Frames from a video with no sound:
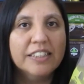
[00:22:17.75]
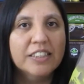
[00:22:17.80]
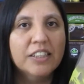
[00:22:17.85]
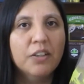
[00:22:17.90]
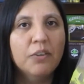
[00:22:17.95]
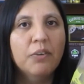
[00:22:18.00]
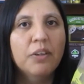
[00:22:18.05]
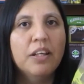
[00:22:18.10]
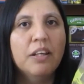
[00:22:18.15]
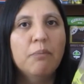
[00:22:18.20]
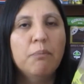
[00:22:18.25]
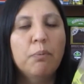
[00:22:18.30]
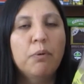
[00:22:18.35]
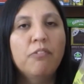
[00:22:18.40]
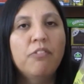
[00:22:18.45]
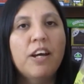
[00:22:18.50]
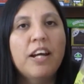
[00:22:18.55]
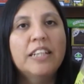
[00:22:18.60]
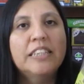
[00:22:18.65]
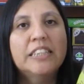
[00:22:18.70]
So it
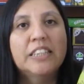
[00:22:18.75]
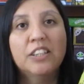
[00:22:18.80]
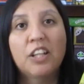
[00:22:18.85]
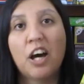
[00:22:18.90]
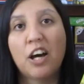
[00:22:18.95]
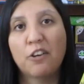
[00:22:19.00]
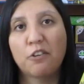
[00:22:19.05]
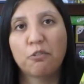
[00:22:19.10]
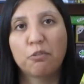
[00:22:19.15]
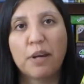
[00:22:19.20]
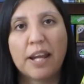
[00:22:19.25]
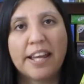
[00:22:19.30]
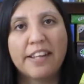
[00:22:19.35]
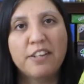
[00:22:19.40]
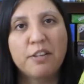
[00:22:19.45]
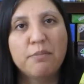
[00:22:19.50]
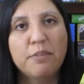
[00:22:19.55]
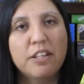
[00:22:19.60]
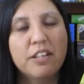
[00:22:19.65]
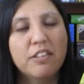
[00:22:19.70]
provides a lot of
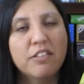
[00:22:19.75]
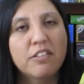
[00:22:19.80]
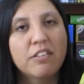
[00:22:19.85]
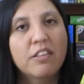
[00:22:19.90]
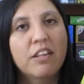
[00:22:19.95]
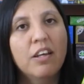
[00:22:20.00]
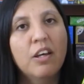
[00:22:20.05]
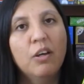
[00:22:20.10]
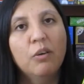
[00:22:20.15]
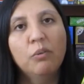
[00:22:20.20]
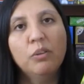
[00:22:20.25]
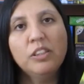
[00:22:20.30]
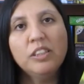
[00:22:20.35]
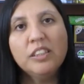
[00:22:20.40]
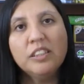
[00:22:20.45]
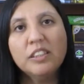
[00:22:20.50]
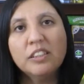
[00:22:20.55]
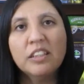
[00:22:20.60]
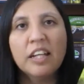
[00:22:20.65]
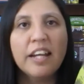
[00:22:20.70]
randomness, which
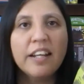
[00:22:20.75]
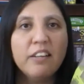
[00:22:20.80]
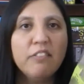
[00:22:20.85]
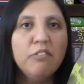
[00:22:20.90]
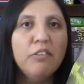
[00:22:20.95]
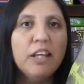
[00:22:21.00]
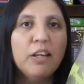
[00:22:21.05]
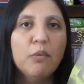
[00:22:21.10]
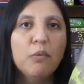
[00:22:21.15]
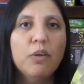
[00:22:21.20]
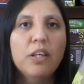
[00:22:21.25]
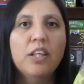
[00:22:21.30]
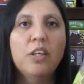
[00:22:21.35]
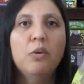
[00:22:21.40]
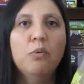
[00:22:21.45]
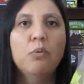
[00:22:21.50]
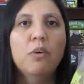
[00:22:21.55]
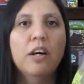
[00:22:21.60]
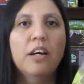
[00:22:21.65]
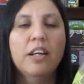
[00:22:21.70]
is kind of like what
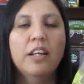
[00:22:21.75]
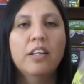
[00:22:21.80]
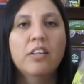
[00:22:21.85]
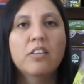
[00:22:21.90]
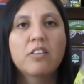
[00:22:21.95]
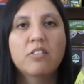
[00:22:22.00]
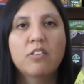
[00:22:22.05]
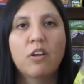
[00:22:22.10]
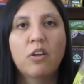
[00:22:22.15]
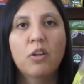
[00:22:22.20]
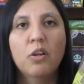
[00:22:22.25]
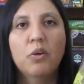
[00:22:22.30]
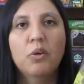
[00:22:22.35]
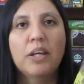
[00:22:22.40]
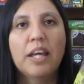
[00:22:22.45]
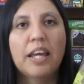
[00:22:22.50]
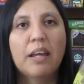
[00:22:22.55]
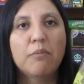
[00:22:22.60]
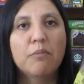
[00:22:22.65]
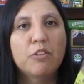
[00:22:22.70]
you want in a solo
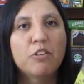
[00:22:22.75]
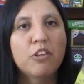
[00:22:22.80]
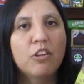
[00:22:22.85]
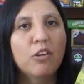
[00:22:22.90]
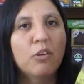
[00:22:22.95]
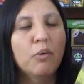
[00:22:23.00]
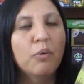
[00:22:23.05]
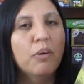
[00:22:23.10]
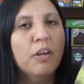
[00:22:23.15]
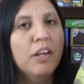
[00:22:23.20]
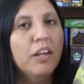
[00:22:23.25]
game too.